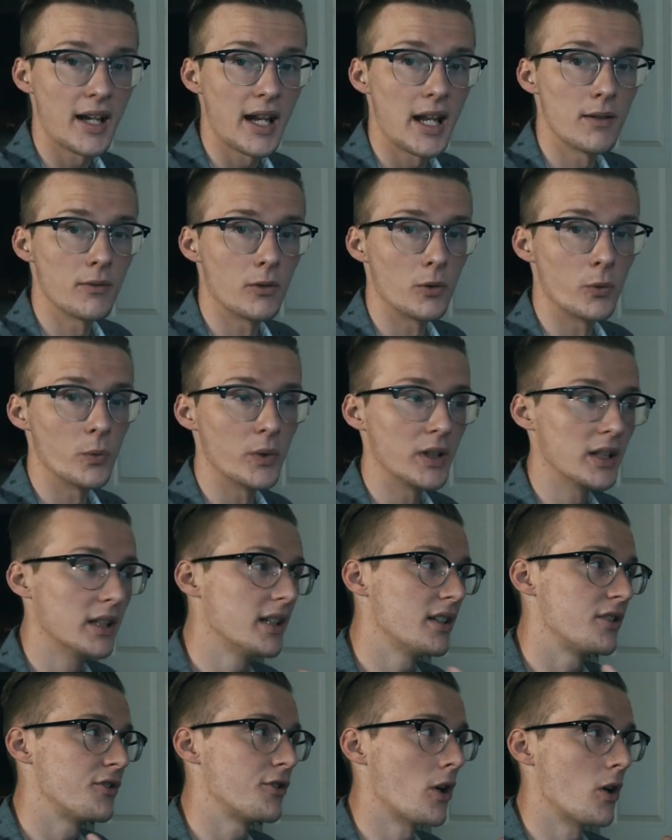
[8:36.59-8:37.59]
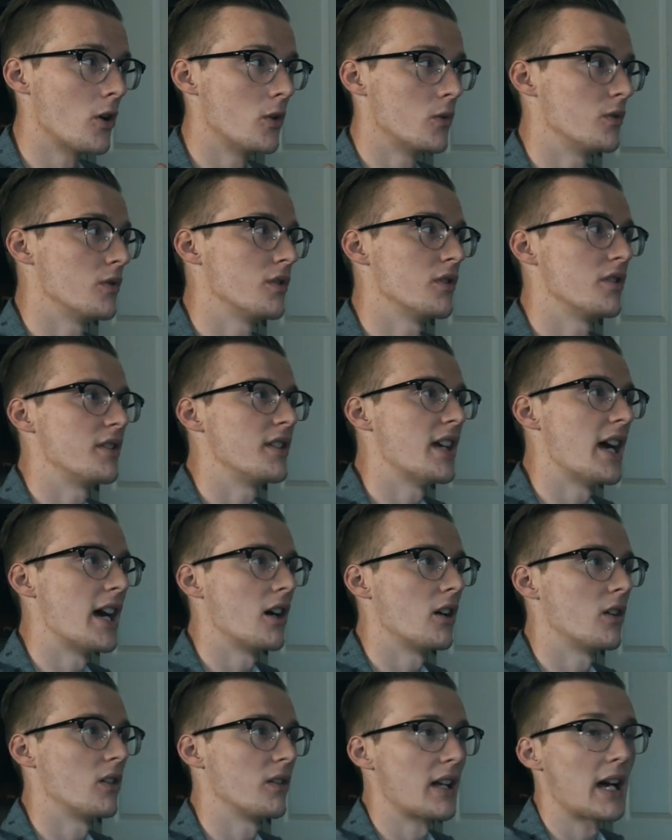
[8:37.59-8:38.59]
I have a really toned
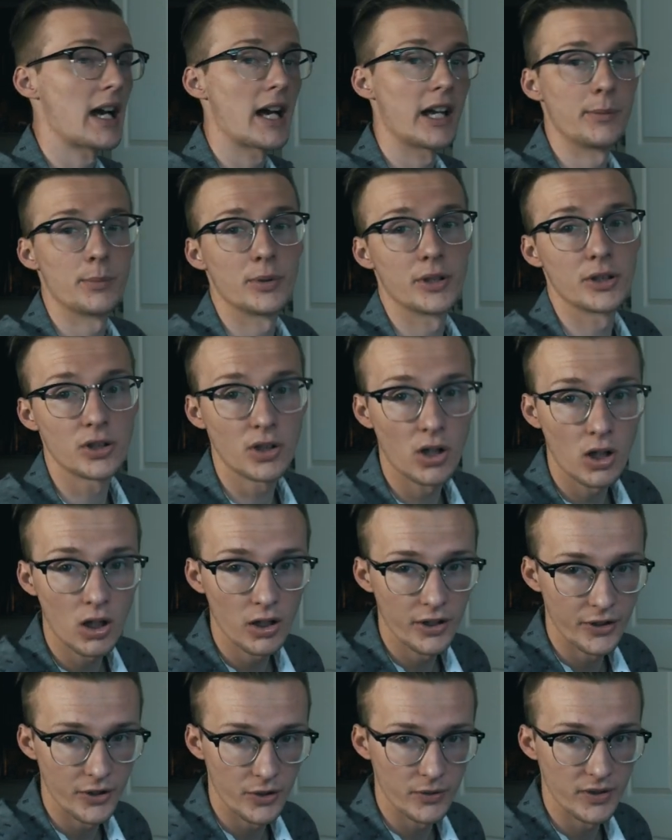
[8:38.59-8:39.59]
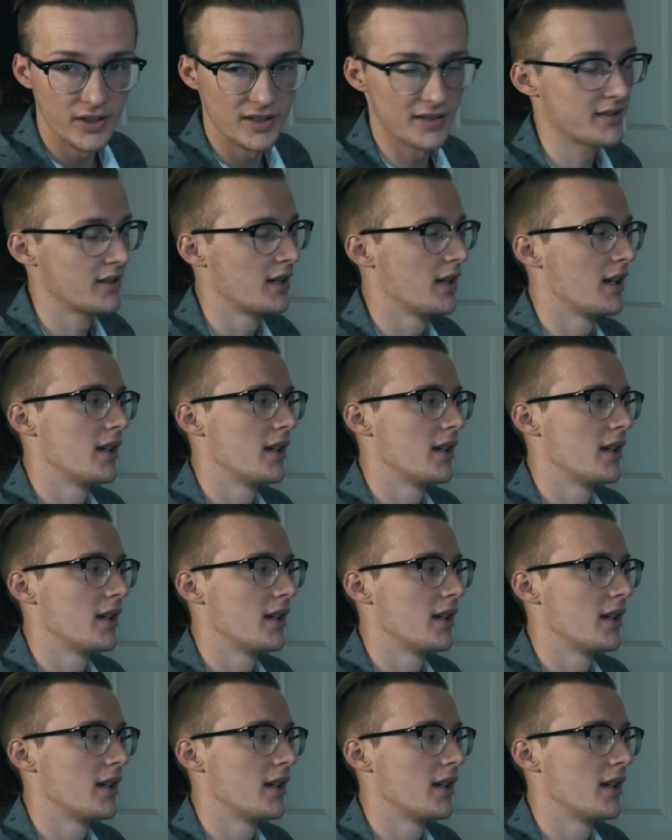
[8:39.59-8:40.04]
down hybrid car noise.